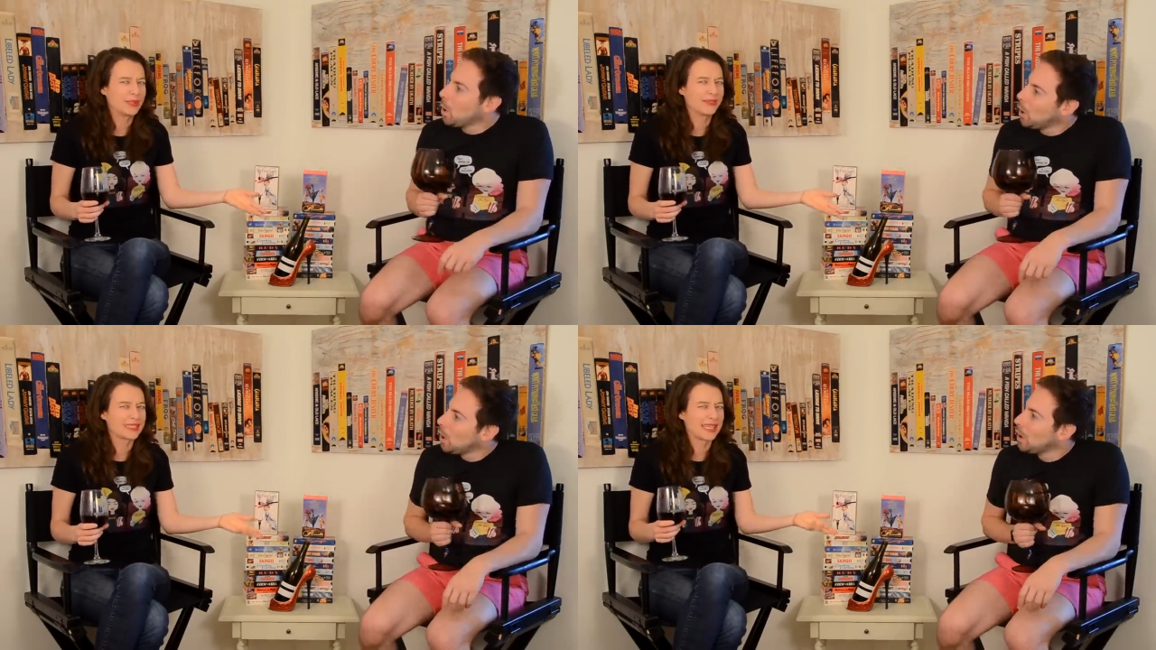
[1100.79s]

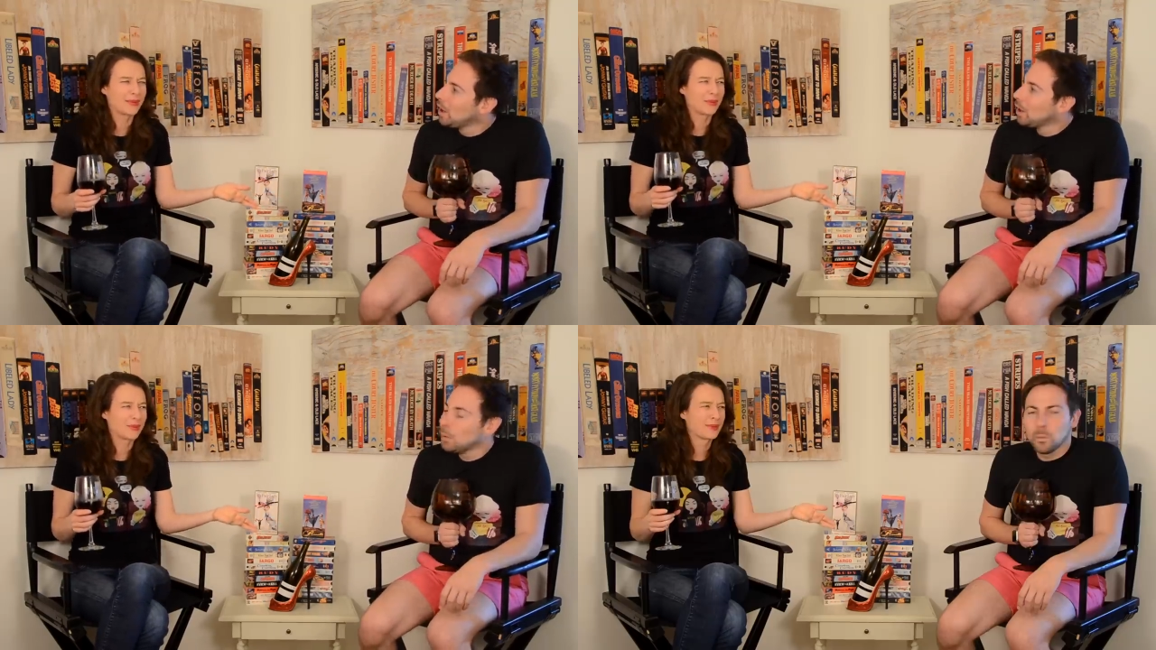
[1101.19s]
Speaker 1: And it was
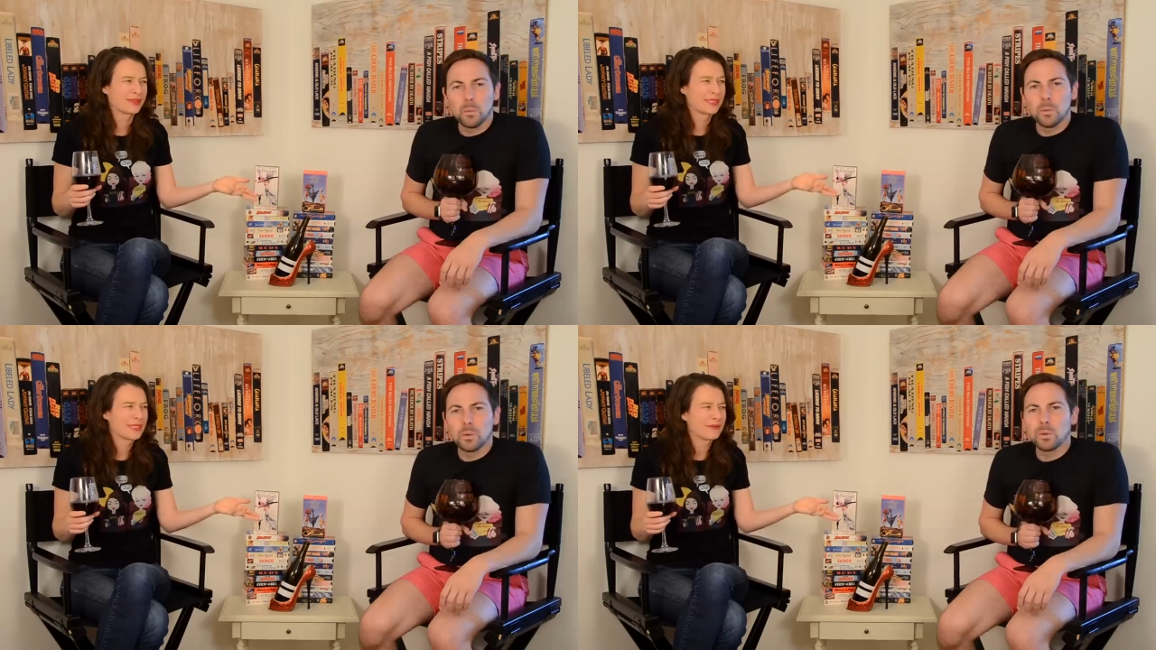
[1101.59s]
like,
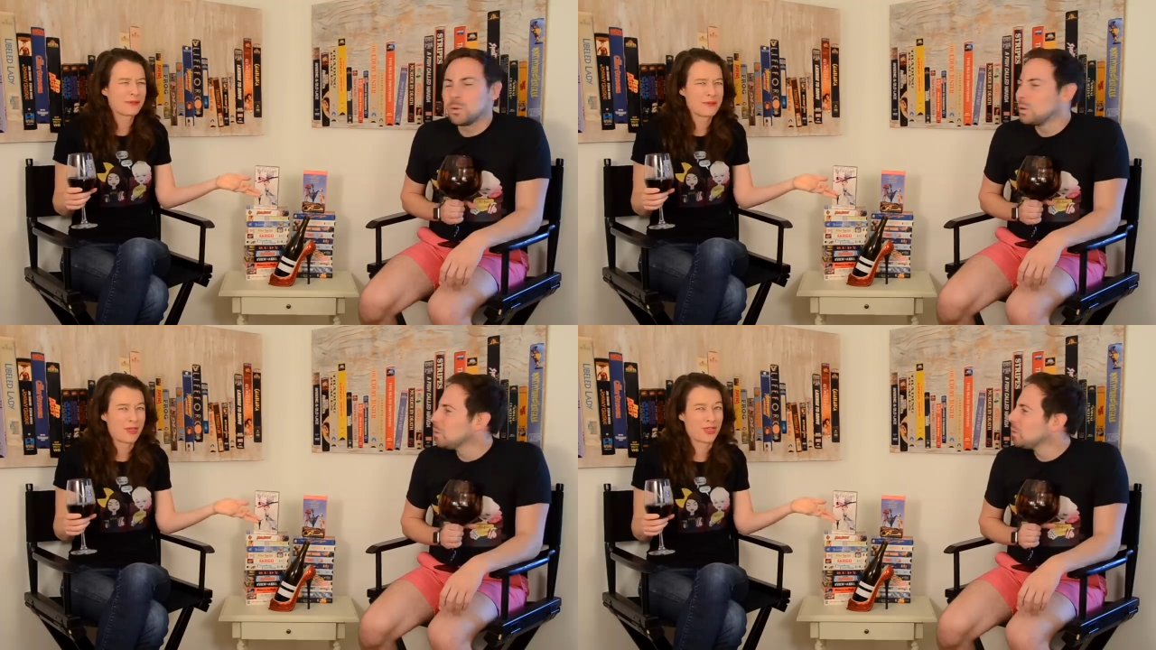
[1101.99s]

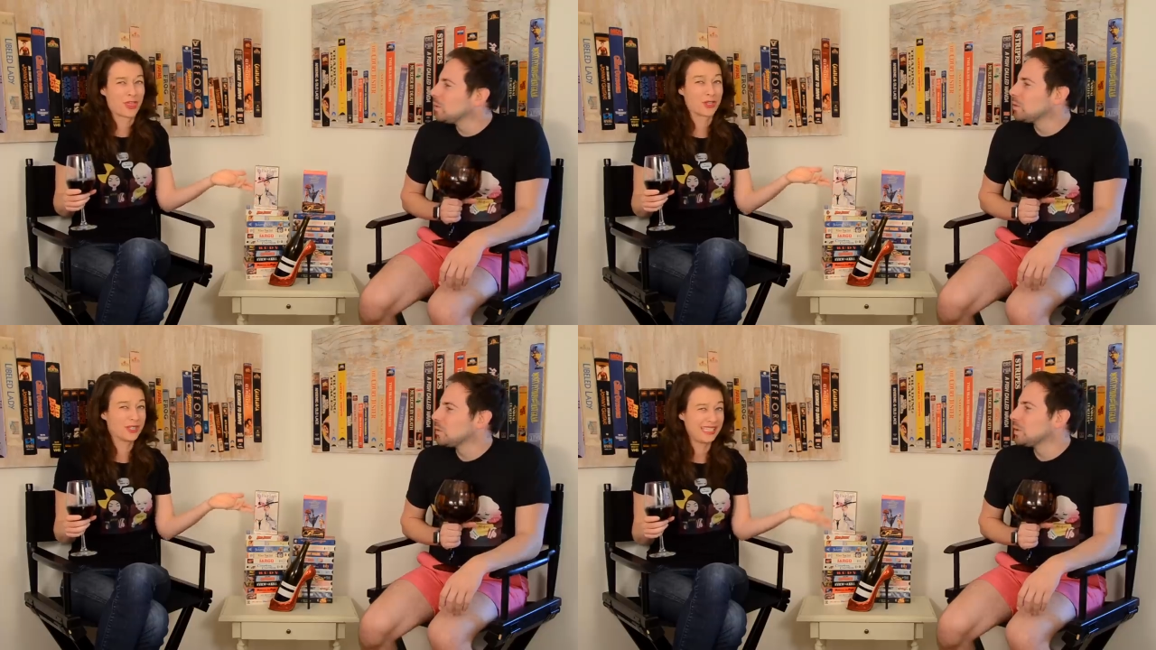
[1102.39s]
from the
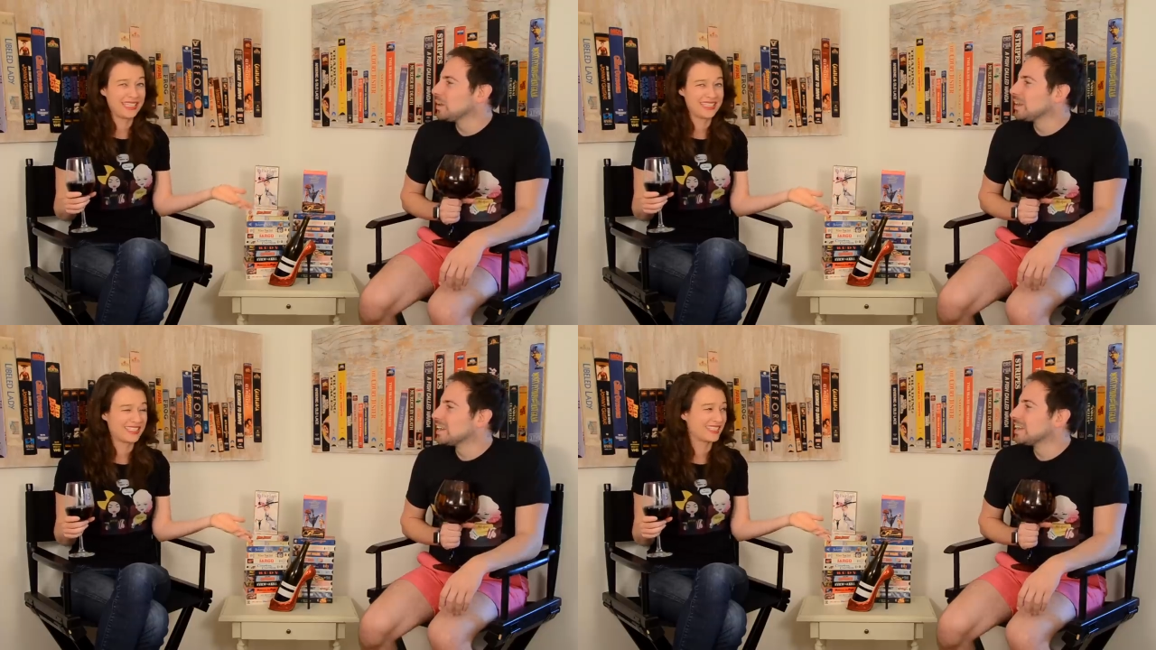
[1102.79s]
30s?
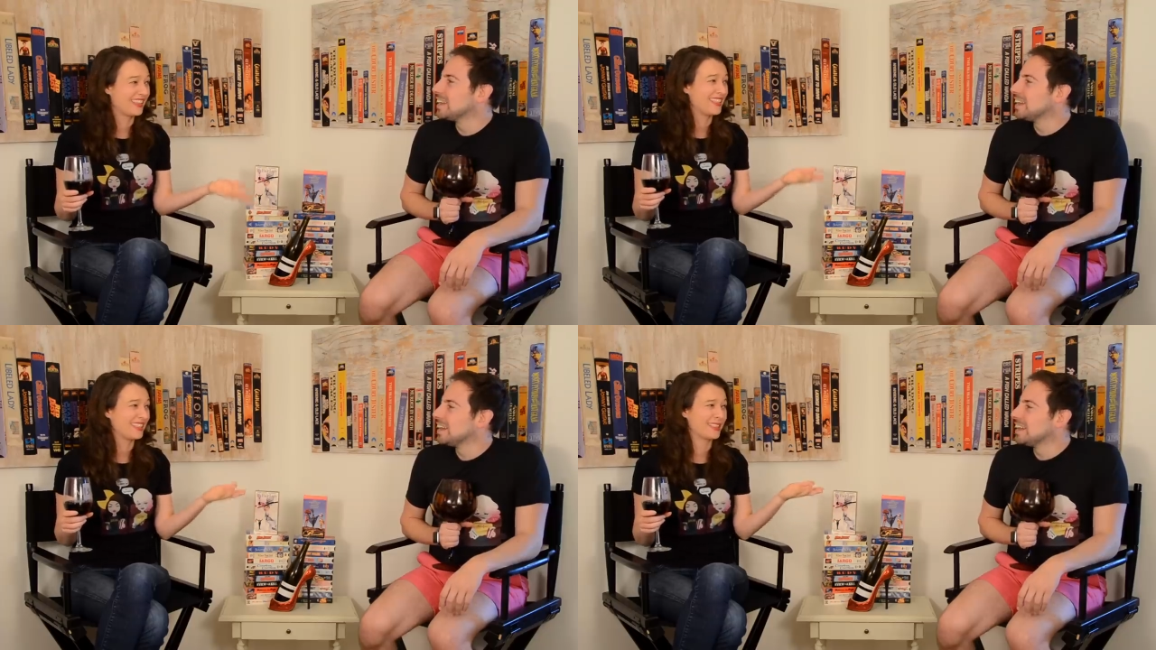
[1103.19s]

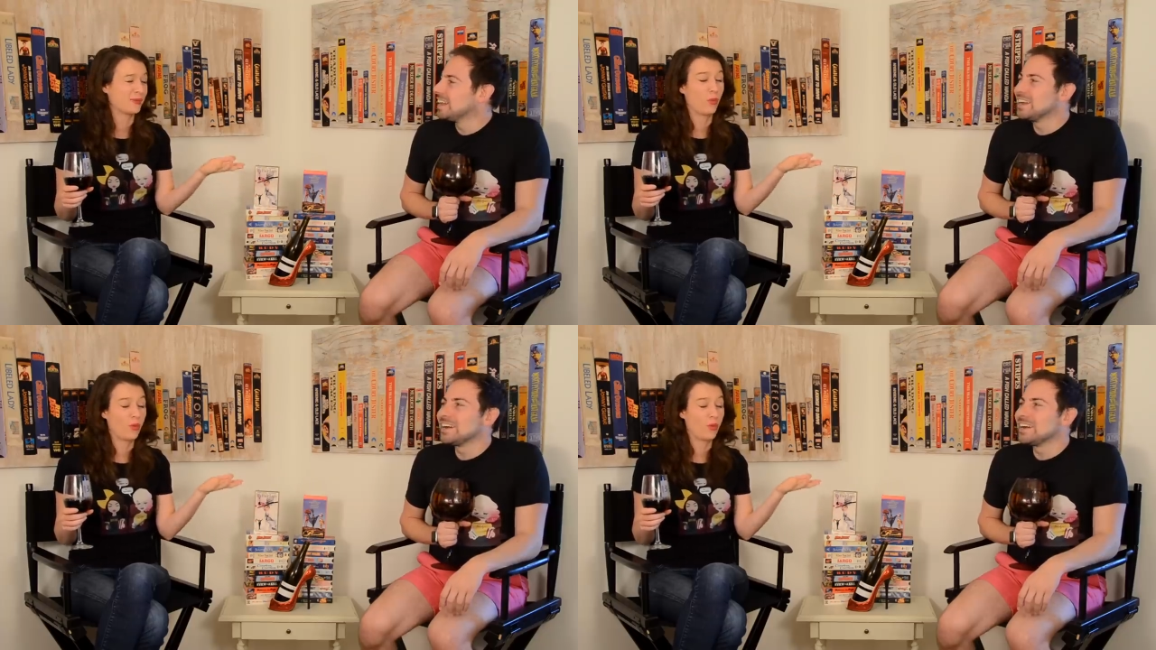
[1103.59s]
This is